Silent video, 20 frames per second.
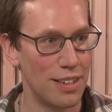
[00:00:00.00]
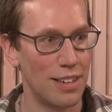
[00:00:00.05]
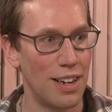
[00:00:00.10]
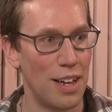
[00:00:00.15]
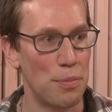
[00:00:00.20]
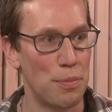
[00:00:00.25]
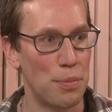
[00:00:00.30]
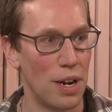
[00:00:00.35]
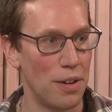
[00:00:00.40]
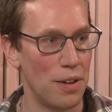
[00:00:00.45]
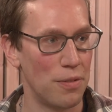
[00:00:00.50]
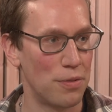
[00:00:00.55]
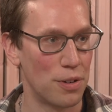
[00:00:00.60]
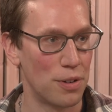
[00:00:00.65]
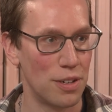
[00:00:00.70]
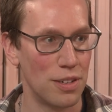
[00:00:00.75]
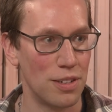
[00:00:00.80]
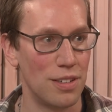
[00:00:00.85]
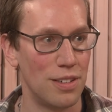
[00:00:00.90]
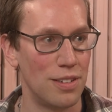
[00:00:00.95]
I pray
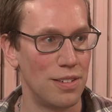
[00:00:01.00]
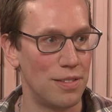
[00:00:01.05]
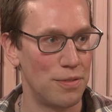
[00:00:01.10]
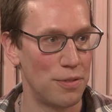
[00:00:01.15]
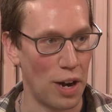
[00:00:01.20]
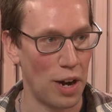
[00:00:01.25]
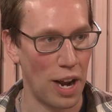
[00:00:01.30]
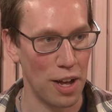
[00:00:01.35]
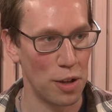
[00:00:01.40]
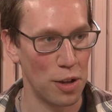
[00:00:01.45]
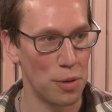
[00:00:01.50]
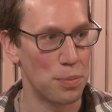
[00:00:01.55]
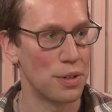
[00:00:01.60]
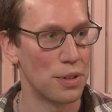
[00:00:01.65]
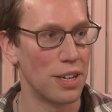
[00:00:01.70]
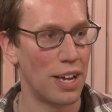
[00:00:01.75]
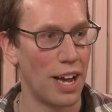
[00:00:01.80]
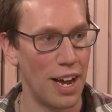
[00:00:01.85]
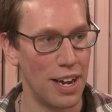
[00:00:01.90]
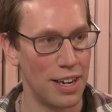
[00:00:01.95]
for for help or
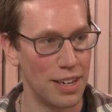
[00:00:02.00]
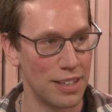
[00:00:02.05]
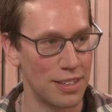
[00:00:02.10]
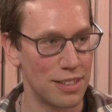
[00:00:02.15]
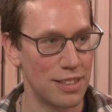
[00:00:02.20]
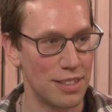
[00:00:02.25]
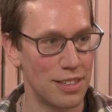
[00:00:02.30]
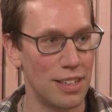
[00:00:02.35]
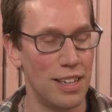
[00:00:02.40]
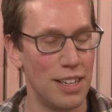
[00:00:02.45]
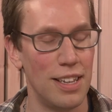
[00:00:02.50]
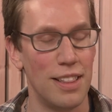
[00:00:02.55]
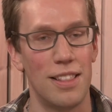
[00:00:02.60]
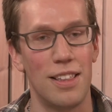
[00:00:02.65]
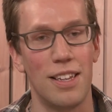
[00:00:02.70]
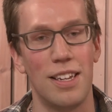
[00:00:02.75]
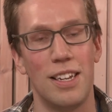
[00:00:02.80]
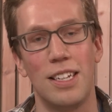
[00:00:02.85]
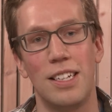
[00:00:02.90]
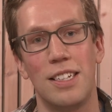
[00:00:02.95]
guidance in
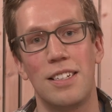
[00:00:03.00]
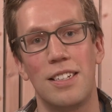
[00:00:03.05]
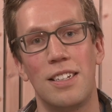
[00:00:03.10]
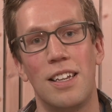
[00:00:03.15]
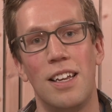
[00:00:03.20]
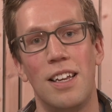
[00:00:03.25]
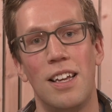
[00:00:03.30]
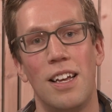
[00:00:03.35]
things.